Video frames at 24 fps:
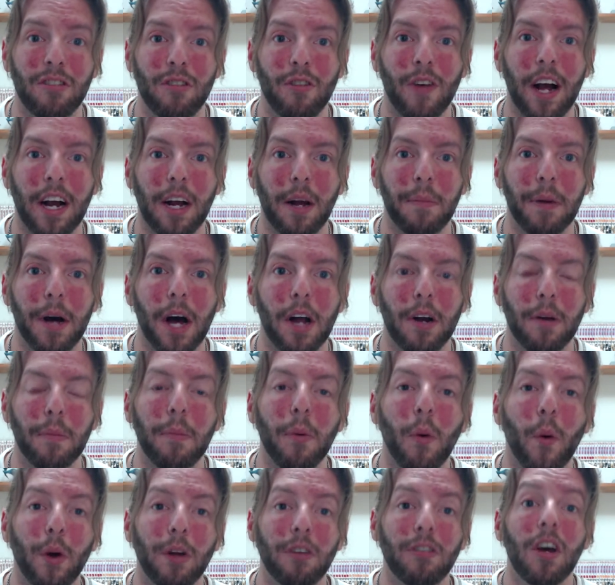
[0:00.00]
to rack up 100
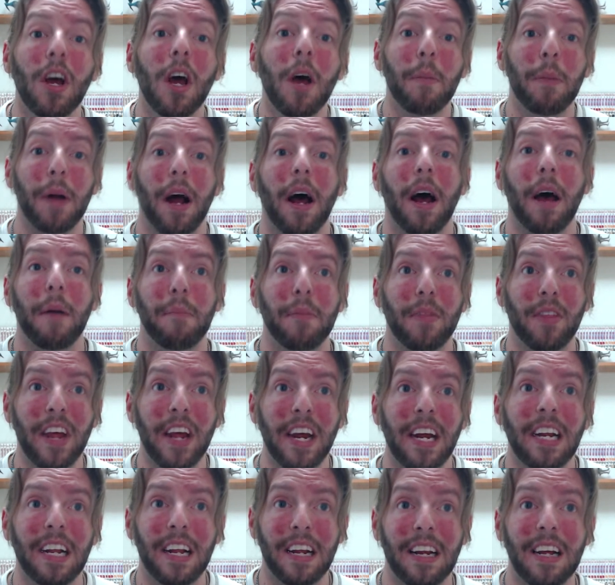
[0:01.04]
points, but I'm
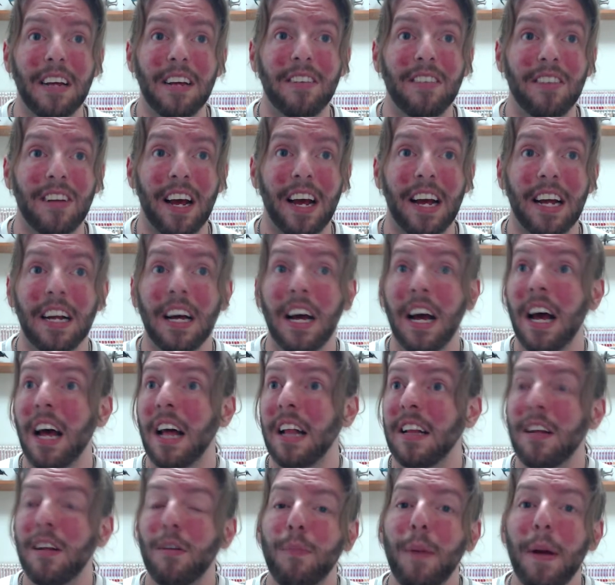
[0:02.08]
thinking that he's saying,
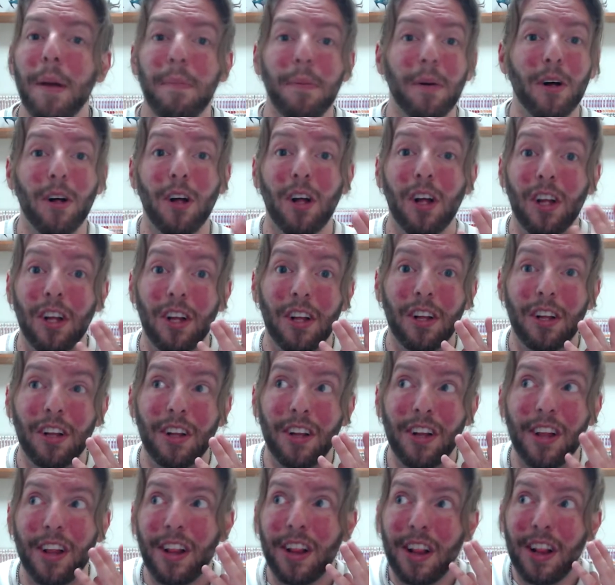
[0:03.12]
These people,
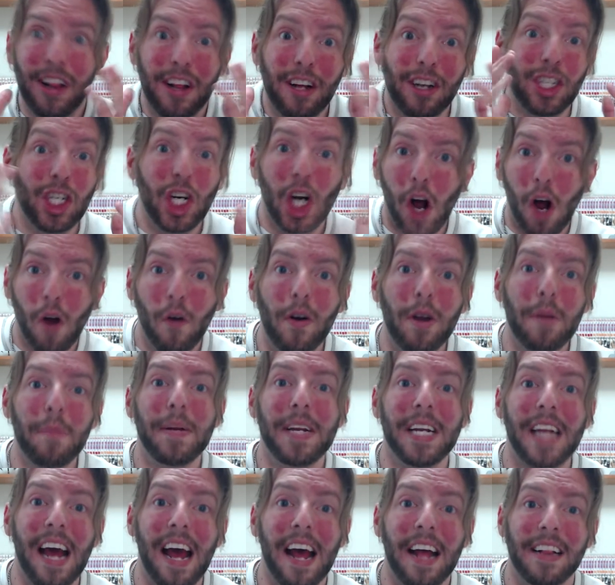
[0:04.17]
they should already be
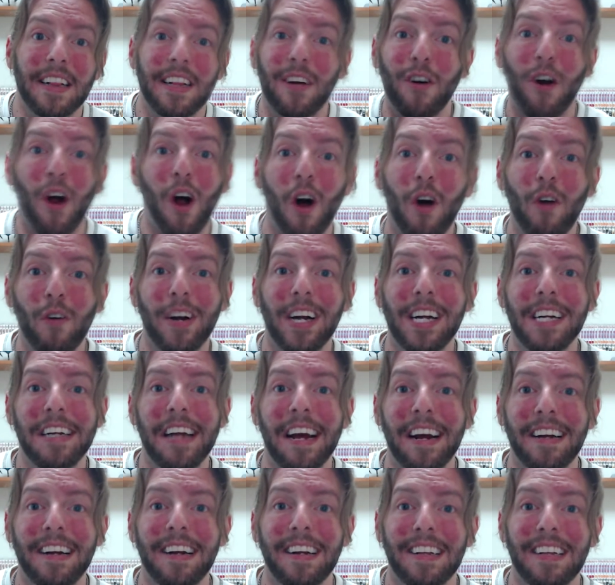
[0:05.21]
dead. They're already
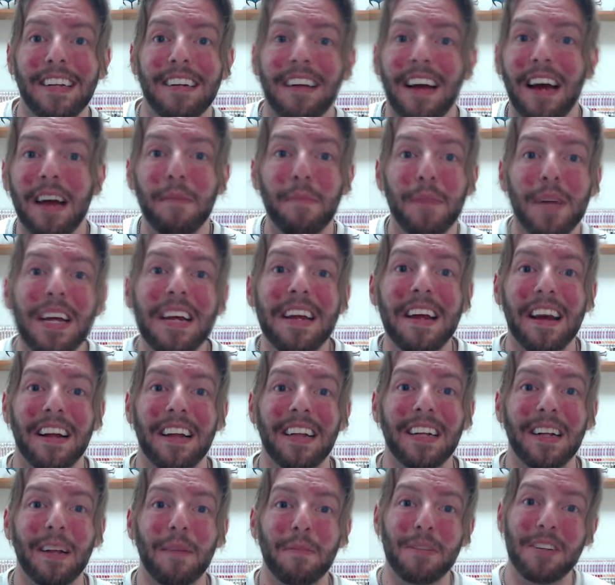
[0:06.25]
technically dead. Me
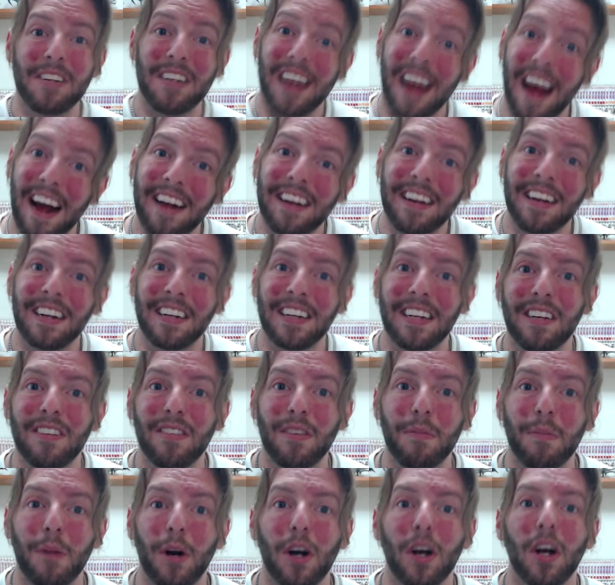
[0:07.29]
killing them technically
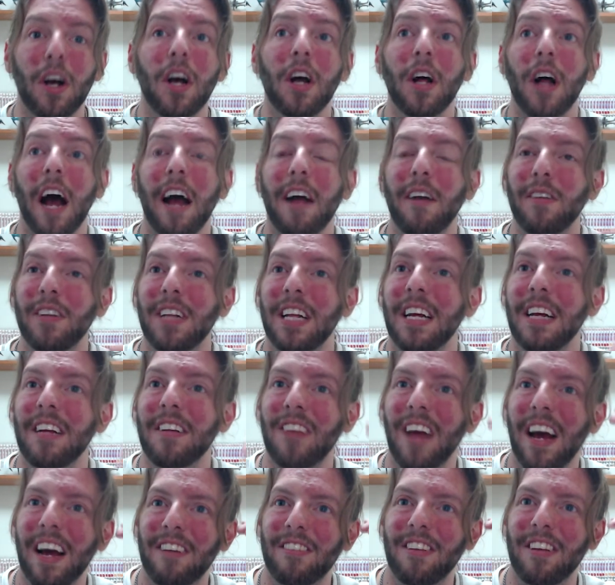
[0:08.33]
isn't murder. I don't think he's
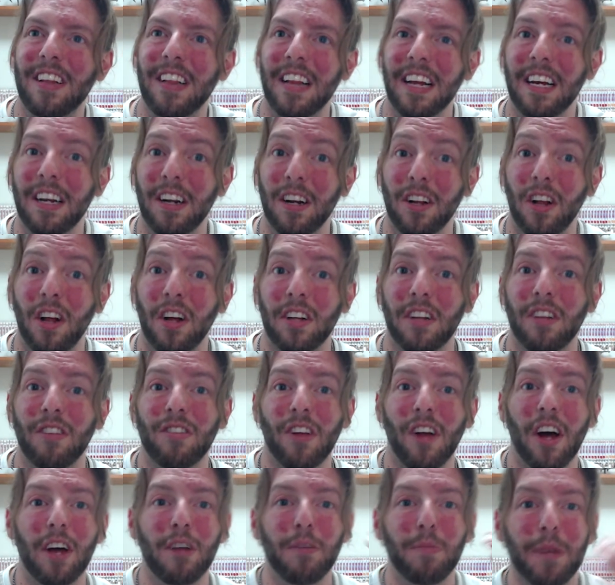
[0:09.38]
actually thinking along these
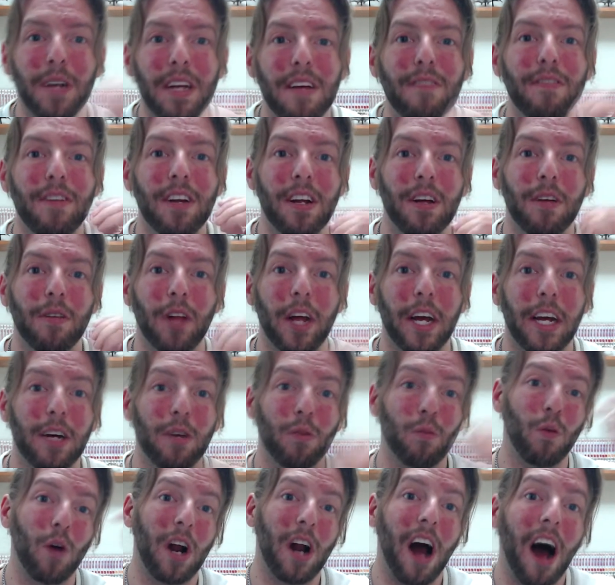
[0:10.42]
lines, but even it, like,
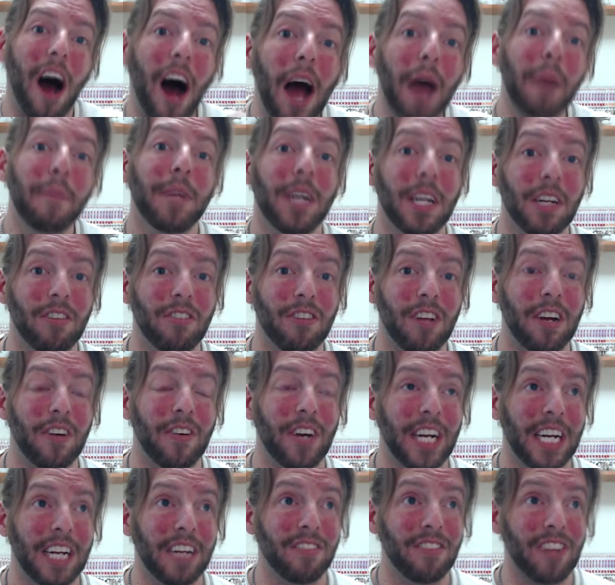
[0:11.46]
what I'm
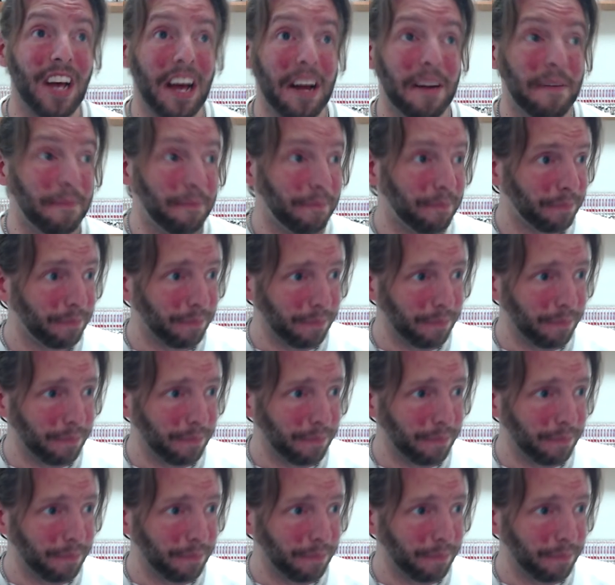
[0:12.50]
considering is that